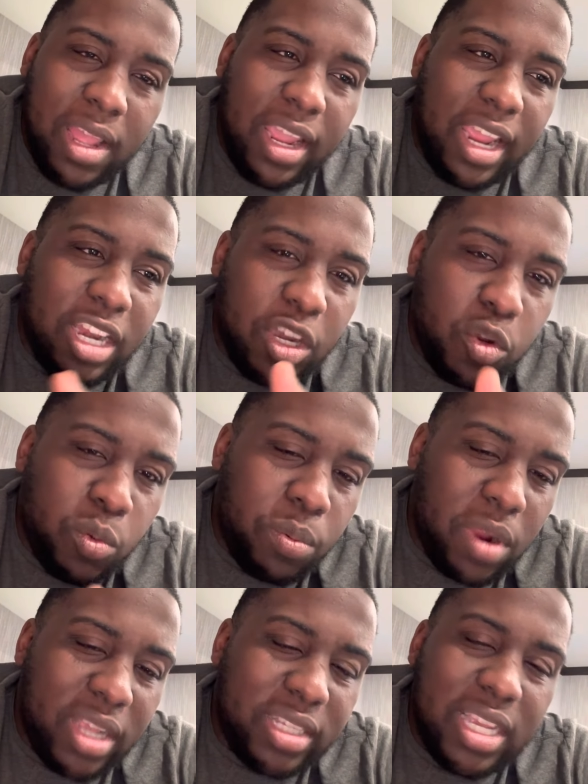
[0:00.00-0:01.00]
In the due
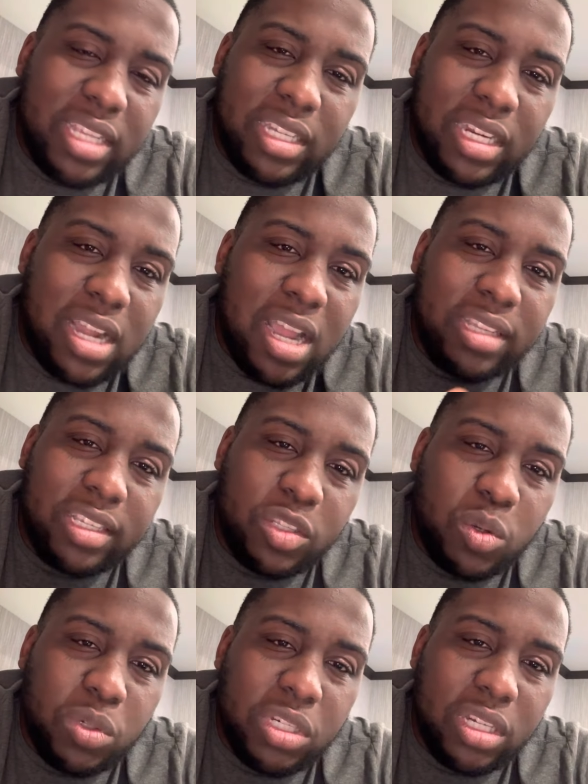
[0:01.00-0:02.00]
process in the
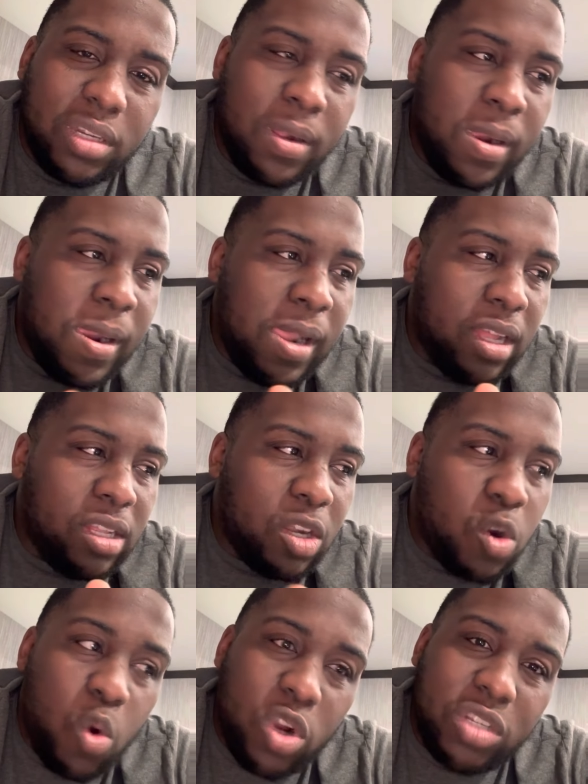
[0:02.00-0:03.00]
Constitution, the
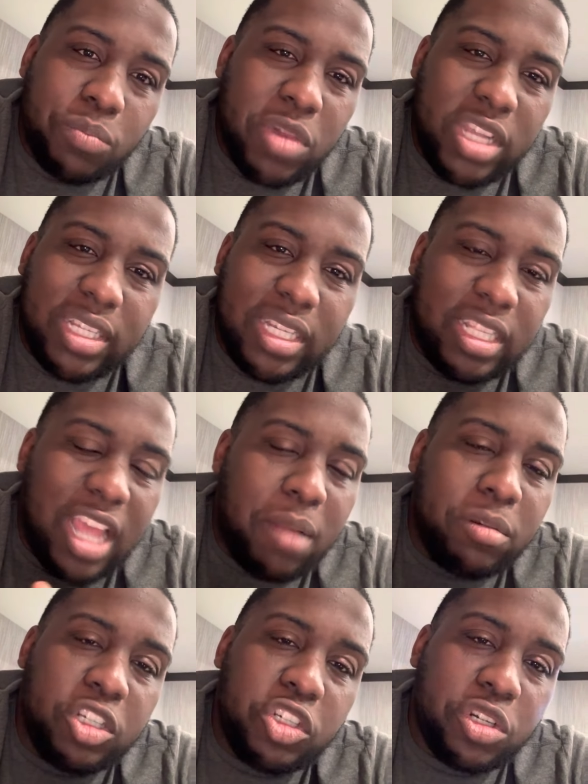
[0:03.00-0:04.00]
courts must
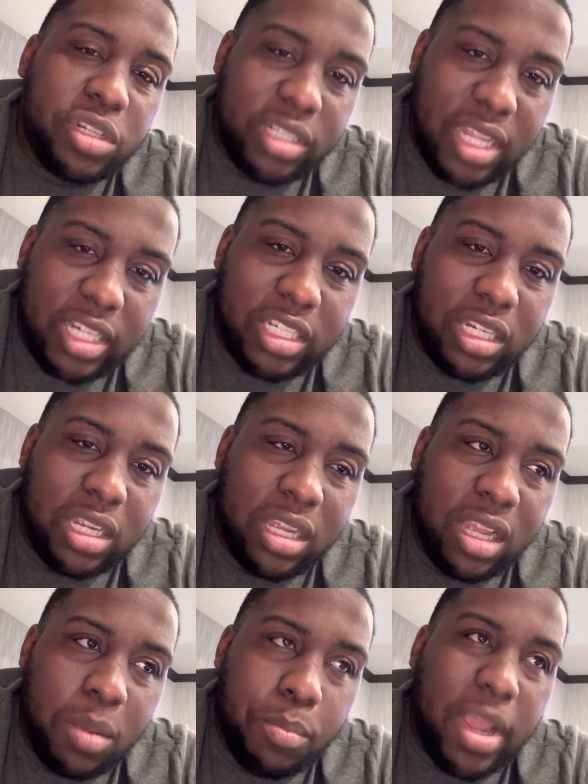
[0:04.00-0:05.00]
establish jurisdiction
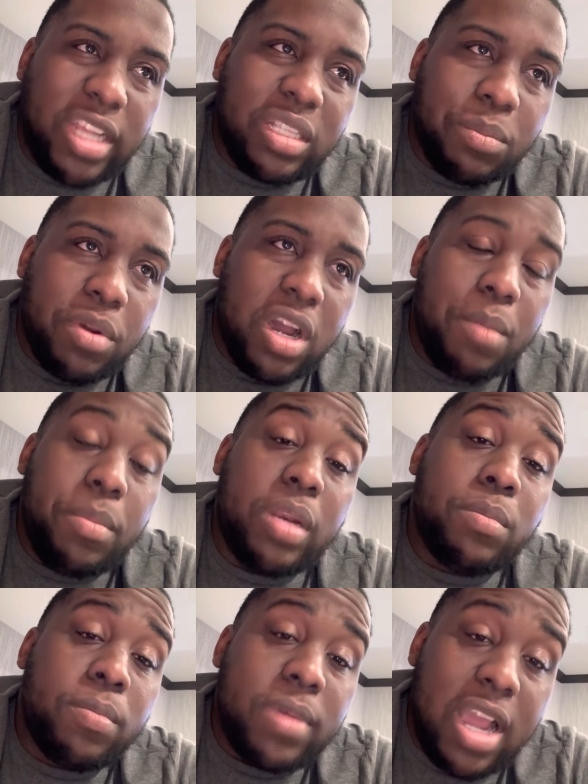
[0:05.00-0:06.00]
based upon
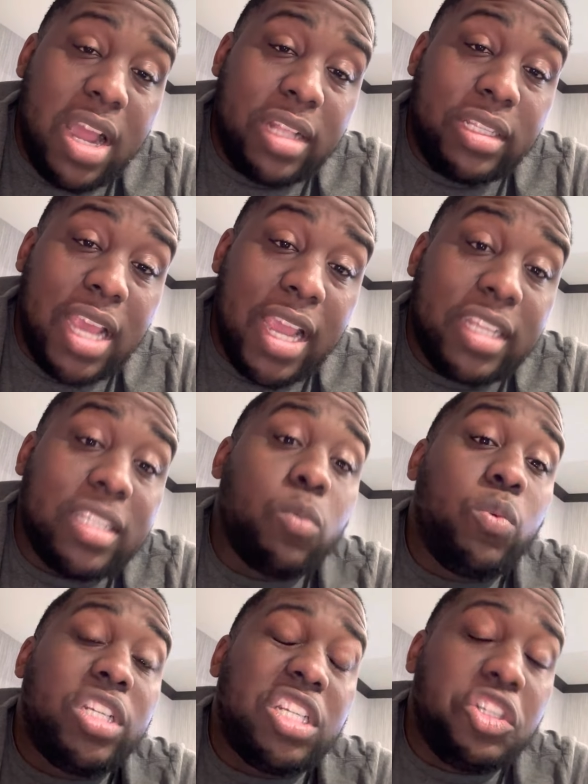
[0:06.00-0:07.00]
minimum contacts to
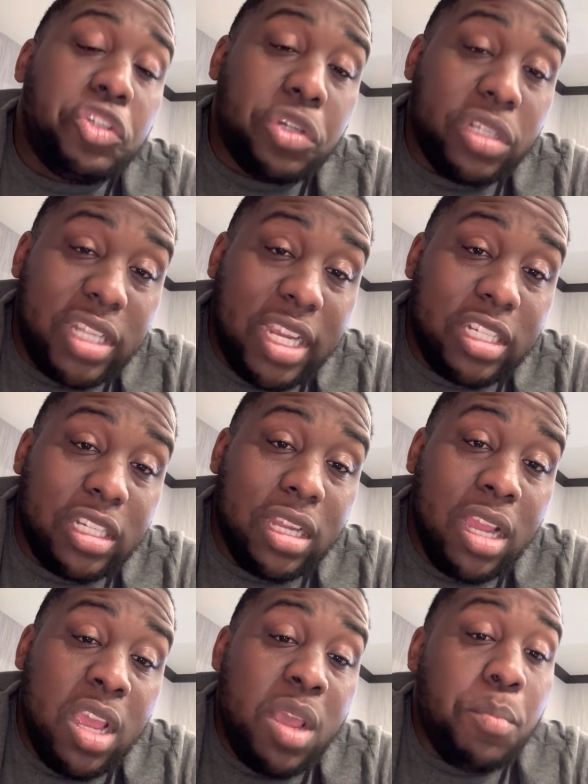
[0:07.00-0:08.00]
which
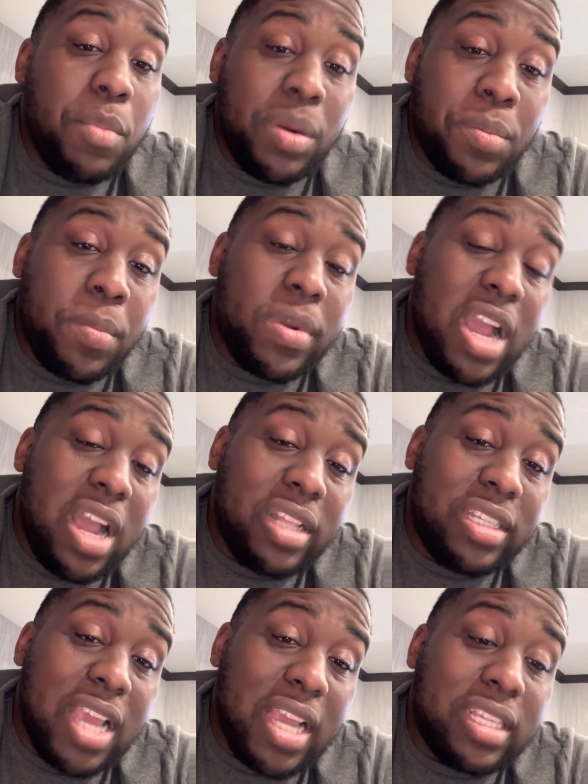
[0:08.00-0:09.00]
jurisdiction. Minimum
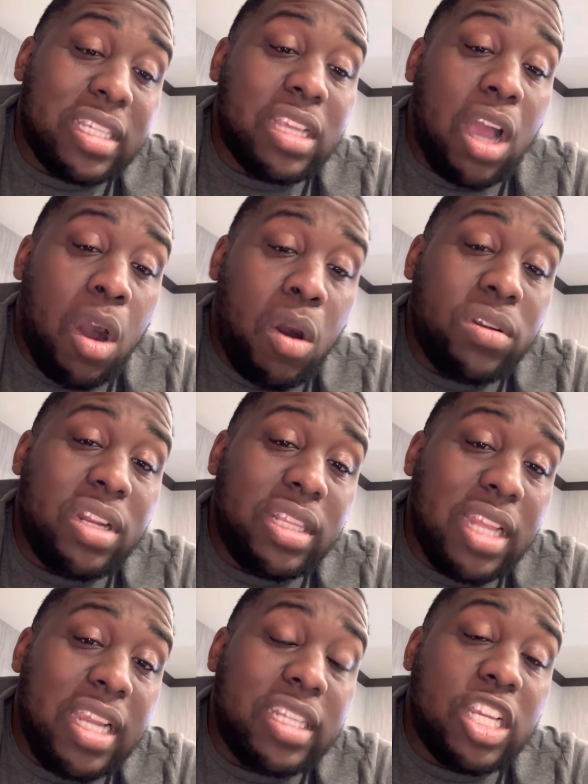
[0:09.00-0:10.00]
contacts is all the
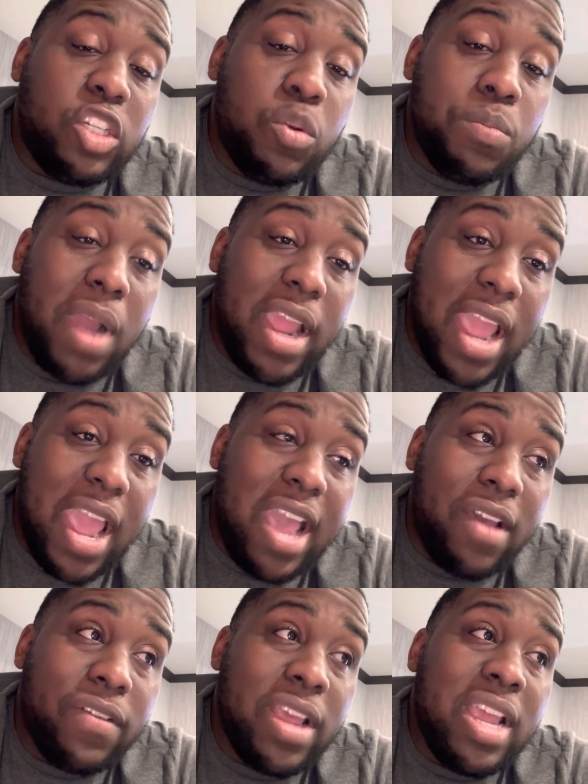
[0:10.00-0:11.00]
things that you might
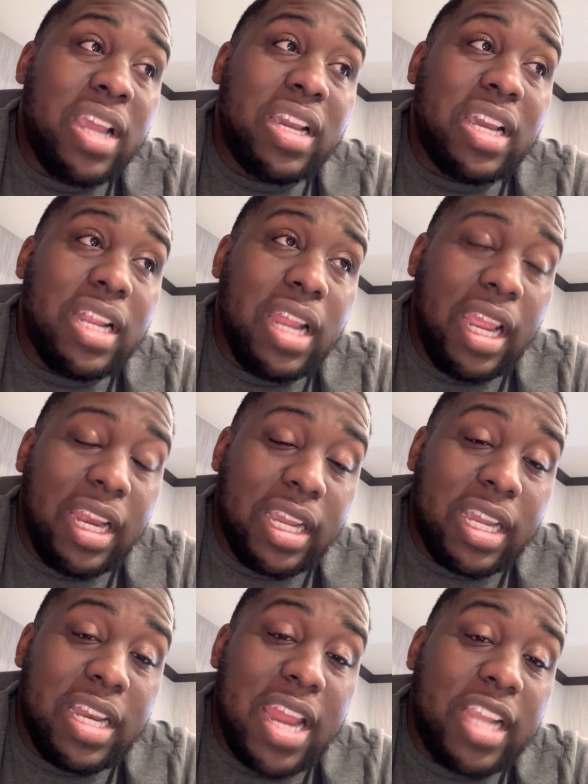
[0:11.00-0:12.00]
have could, in a
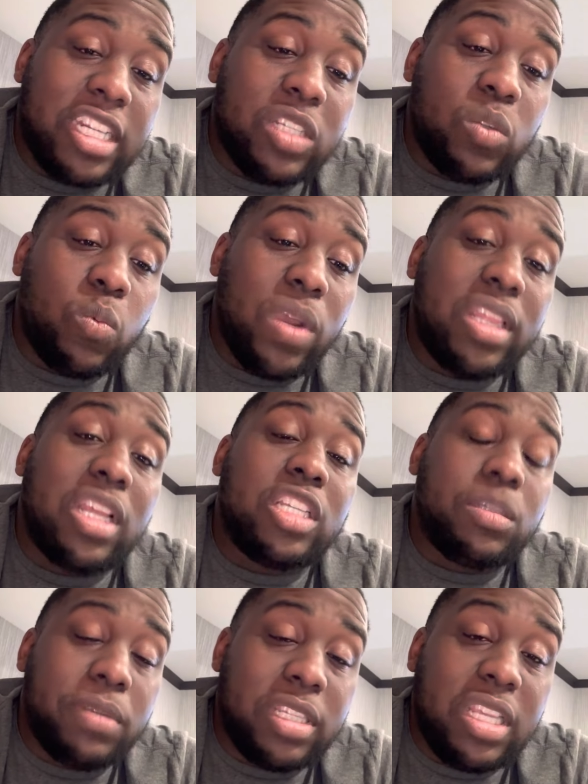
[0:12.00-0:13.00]
connection with a
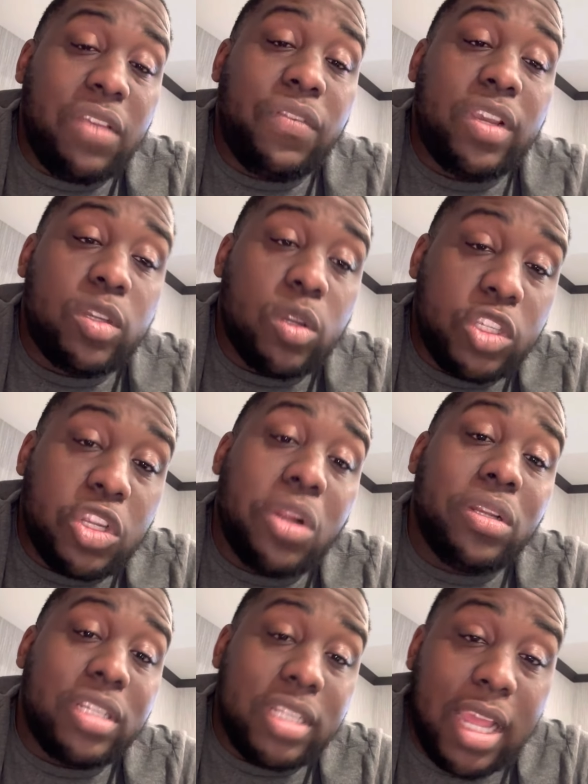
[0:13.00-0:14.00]
specific or
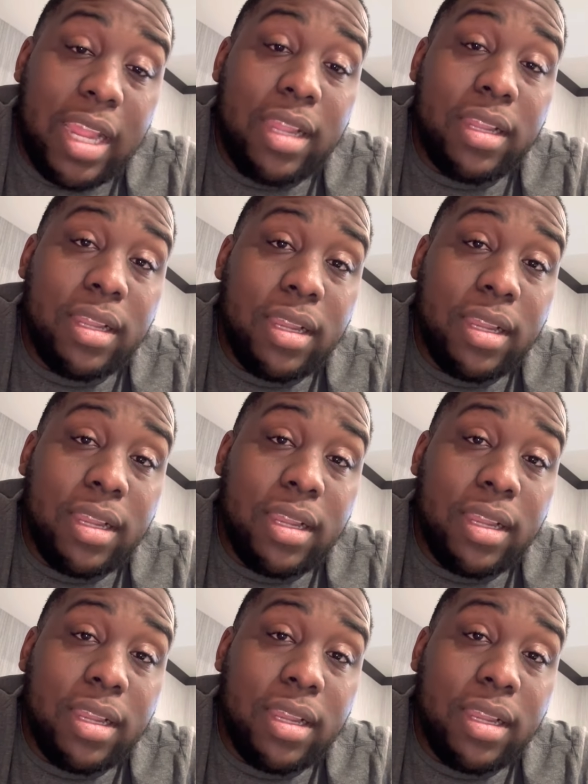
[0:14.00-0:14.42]
certain state.